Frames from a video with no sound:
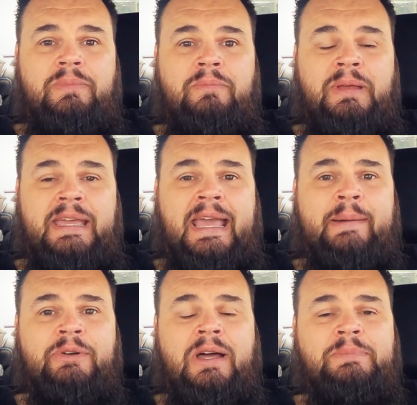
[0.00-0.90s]
being
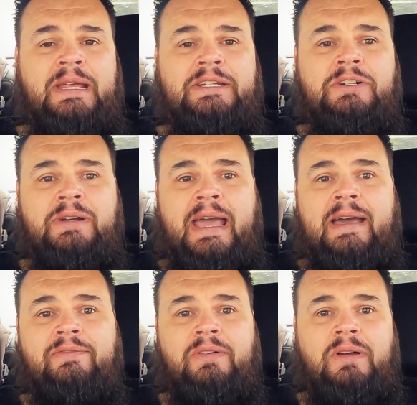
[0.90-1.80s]
able to update your
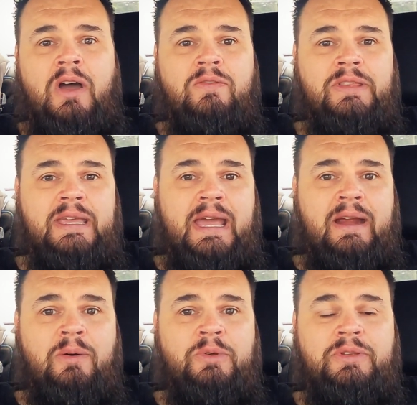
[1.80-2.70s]
nav over the
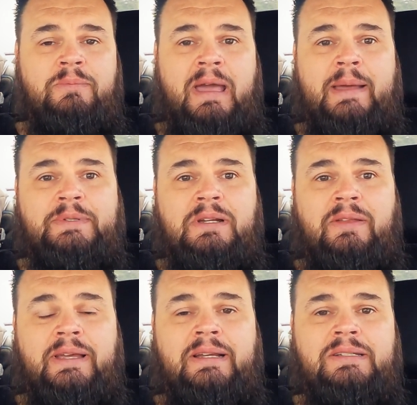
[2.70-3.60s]
air with your maps and
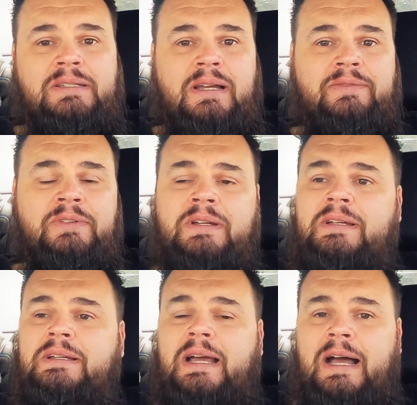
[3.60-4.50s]
all that good stuff,
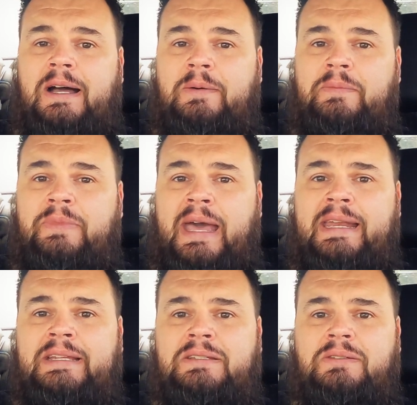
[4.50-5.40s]

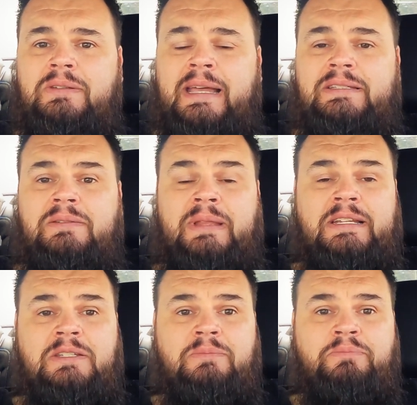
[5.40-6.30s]

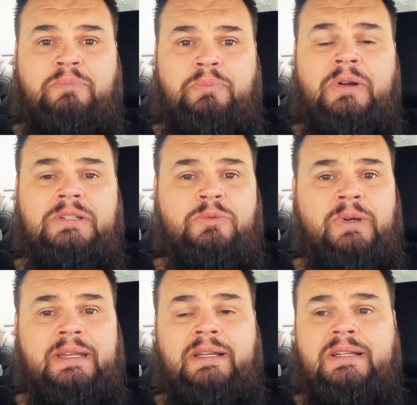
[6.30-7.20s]
that's pretty
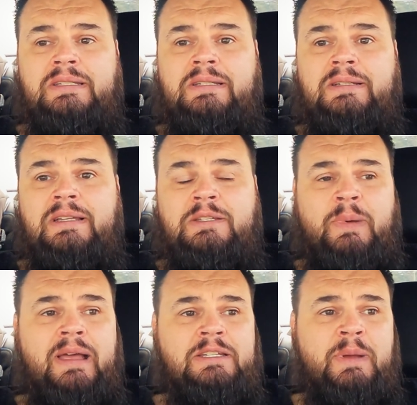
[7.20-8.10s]
sweet, because
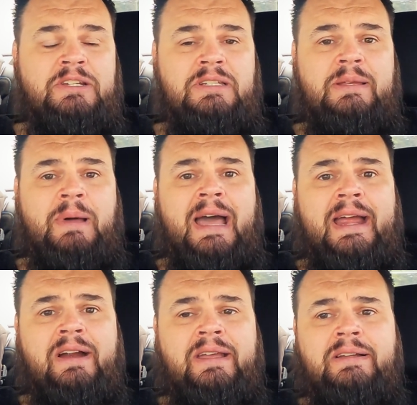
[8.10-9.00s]
especially in my
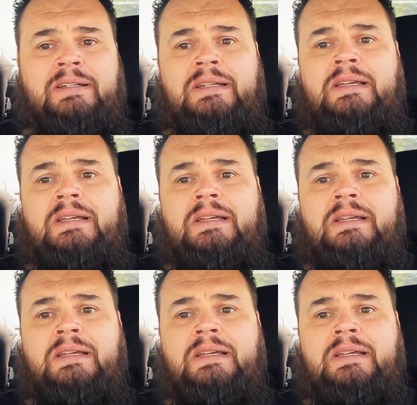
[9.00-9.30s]
area,